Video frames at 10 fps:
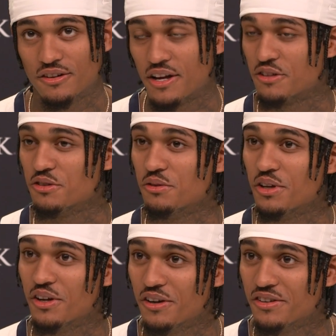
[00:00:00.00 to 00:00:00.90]
like 2
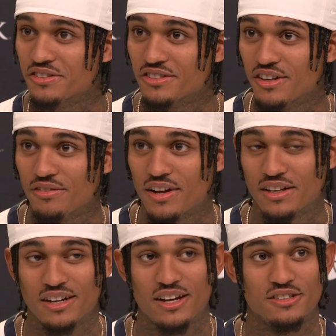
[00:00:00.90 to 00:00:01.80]
years and stuff
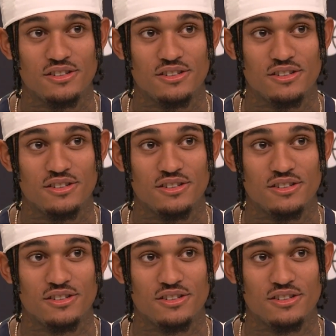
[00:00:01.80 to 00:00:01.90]
like that.